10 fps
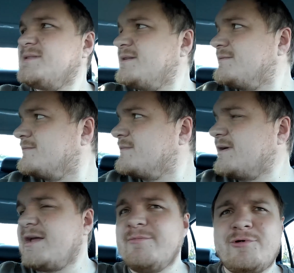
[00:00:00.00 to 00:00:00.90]
and then we
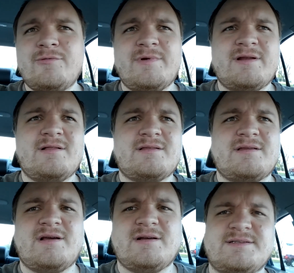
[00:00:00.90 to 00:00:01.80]
came home, had to let the
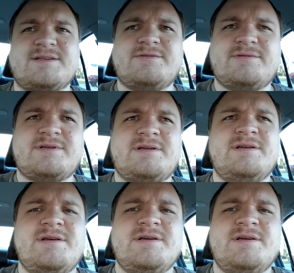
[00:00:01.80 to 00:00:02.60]
dogs out.